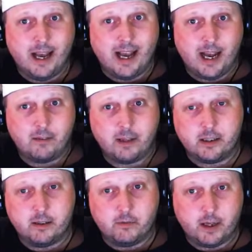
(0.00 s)
having a
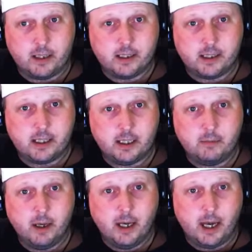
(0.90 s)
defending team
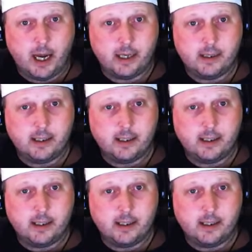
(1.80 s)
and an